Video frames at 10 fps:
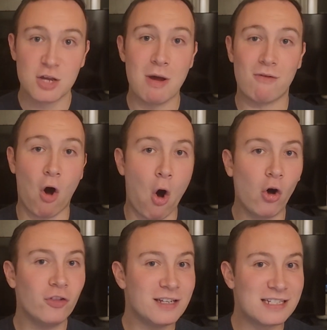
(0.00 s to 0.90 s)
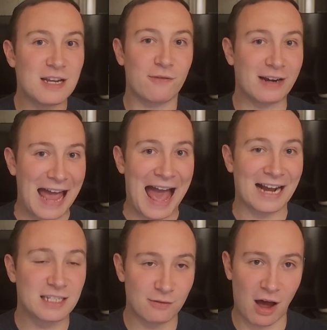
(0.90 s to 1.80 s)
You have all these different
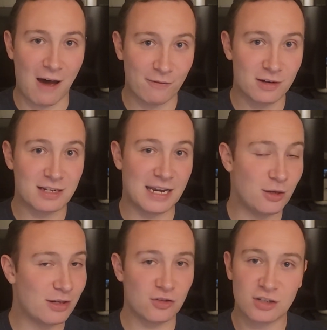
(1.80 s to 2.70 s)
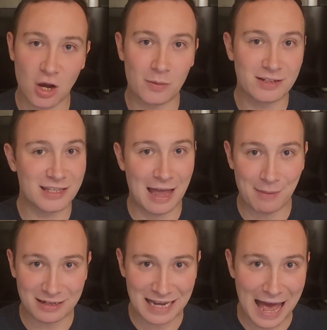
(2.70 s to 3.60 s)
active offers, and you can just go into the
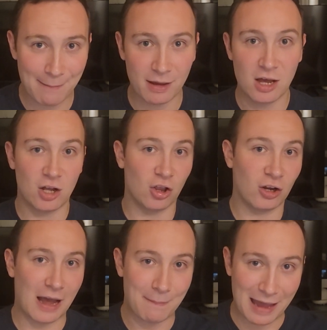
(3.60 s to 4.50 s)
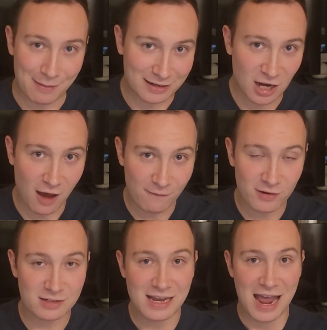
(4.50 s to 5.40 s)
Amex app, look up Amex
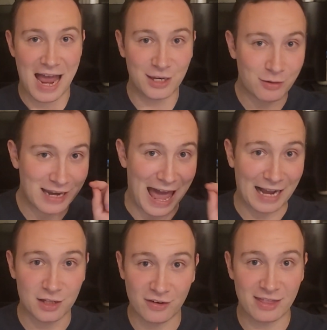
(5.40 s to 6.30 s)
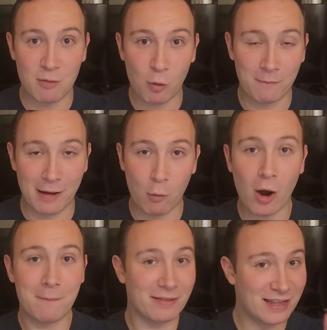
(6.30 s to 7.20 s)
Offers, and you can activate them one by
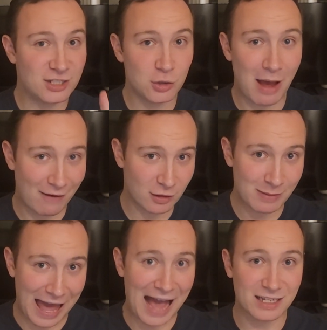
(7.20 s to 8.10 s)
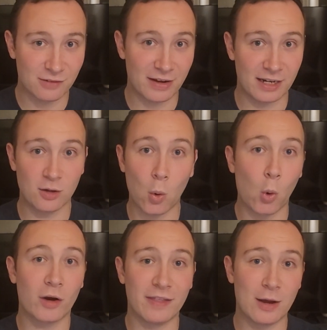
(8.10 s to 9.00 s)
one, but they do have to be activated
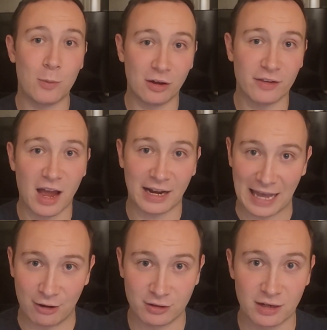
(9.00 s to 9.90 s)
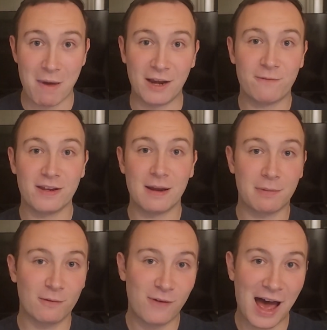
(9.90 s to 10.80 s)
or they will not count. Benefit
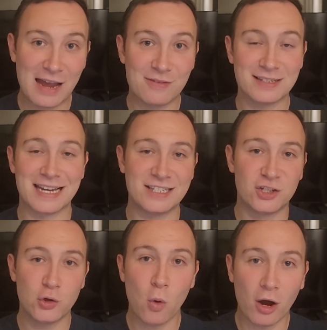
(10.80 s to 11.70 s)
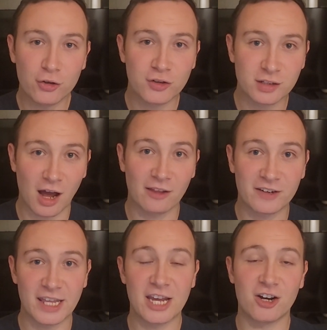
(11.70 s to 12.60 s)
number 5 is a
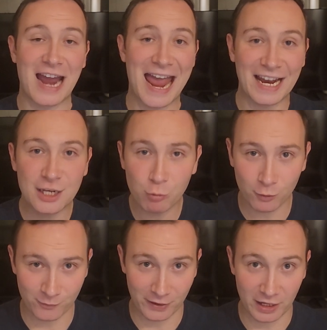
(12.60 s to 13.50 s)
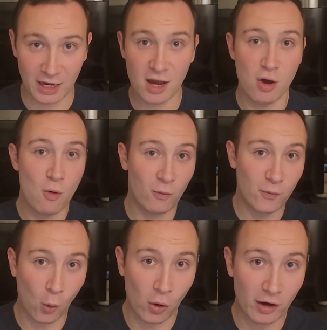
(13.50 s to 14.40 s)
$200 a year annual fee
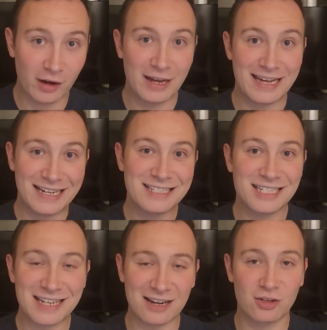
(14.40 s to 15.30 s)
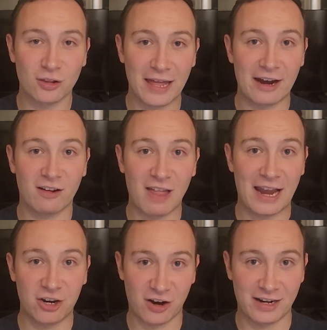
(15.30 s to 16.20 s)
for incidental
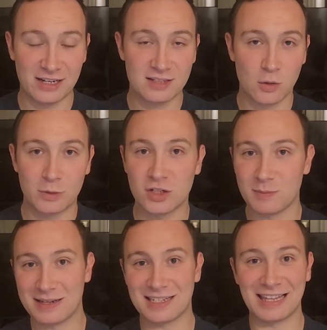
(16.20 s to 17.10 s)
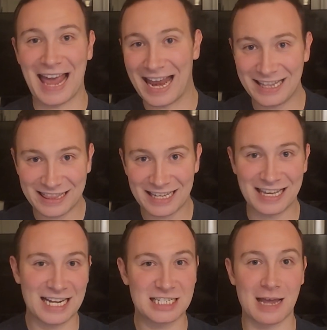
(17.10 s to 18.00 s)
airline credit, which is basically anything
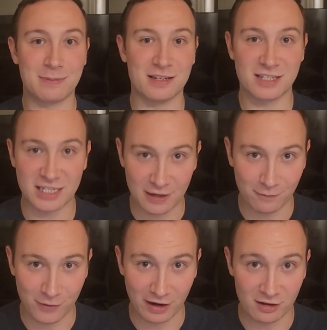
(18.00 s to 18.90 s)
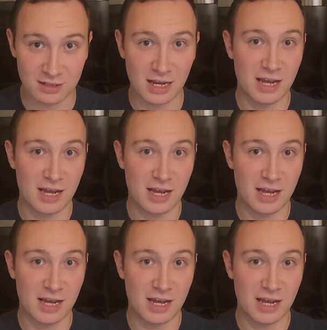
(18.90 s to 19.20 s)
except seat fares.